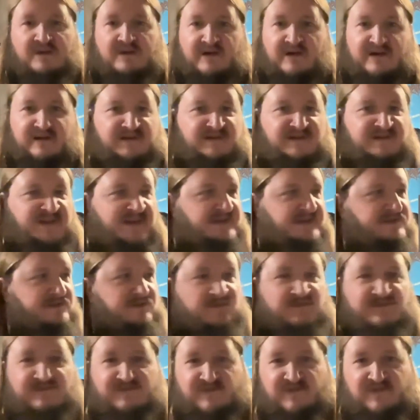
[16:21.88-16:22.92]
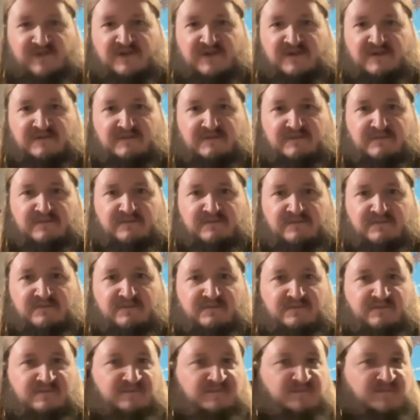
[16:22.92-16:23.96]
And this has all three.
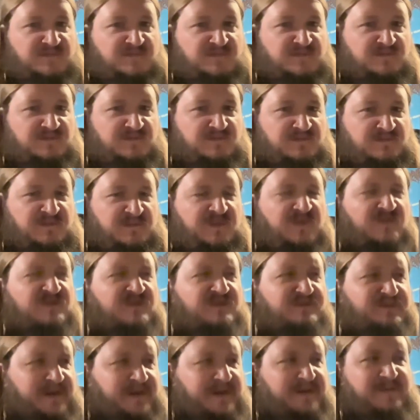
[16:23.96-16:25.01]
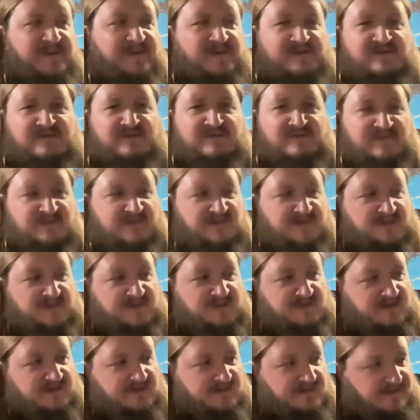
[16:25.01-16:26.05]
You got your black metal,
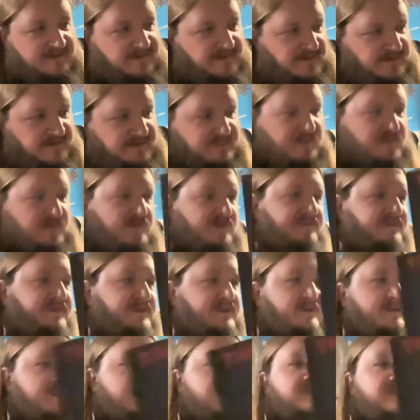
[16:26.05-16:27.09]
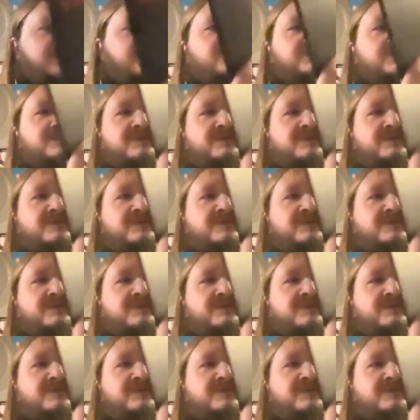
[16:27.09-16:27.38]
of course, more of the uh,